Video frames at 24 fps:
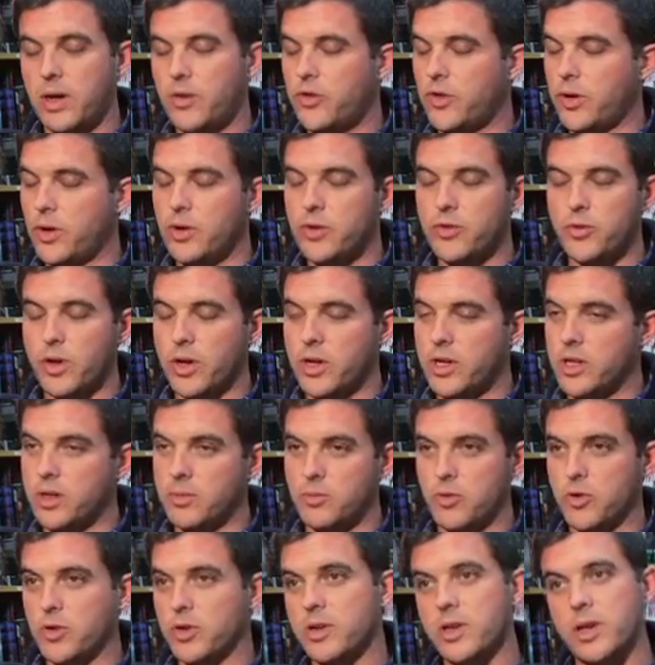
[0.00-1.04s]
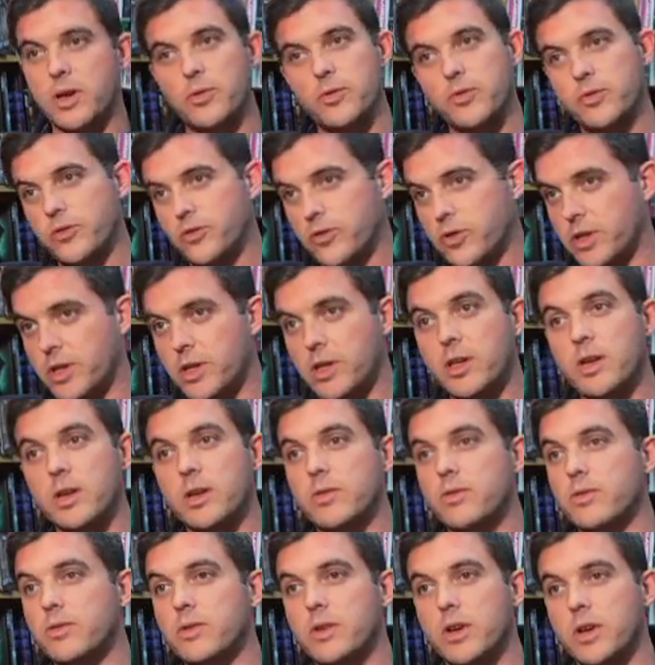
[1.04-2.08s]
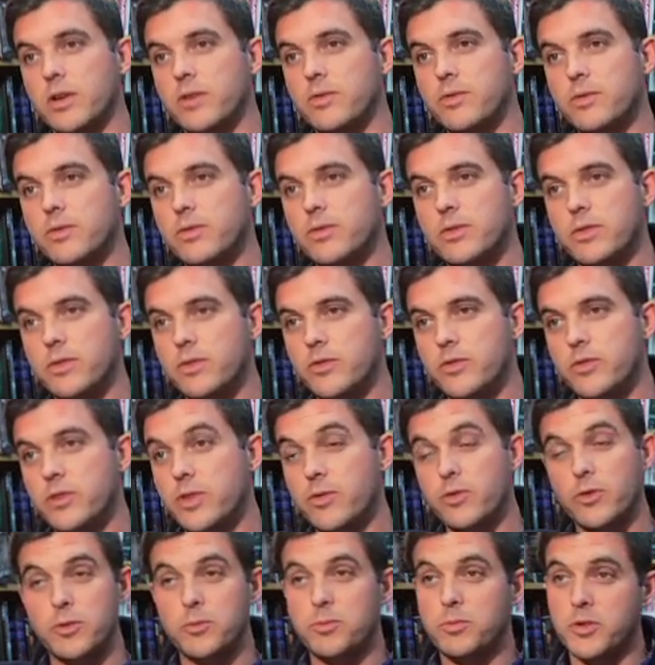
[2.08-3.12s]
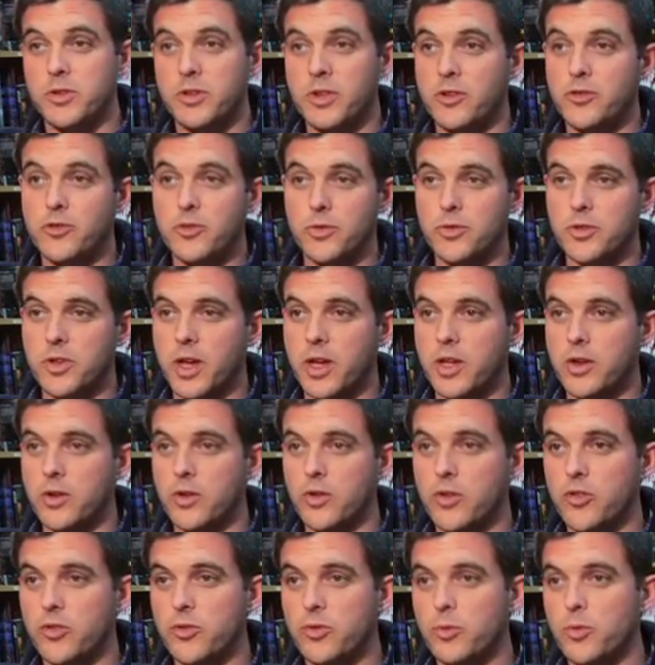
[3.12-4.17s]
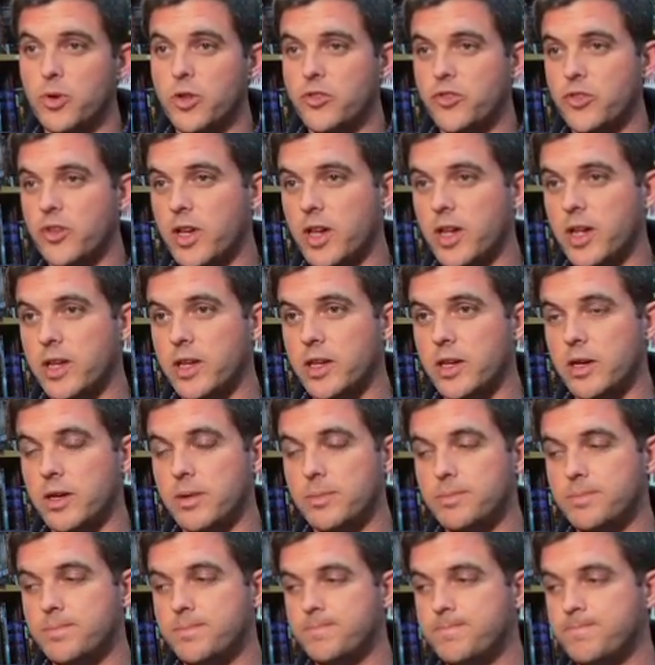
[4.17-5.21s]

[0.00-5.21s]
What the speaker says: As I was writing the book, I was thinking of different potential titles. Once that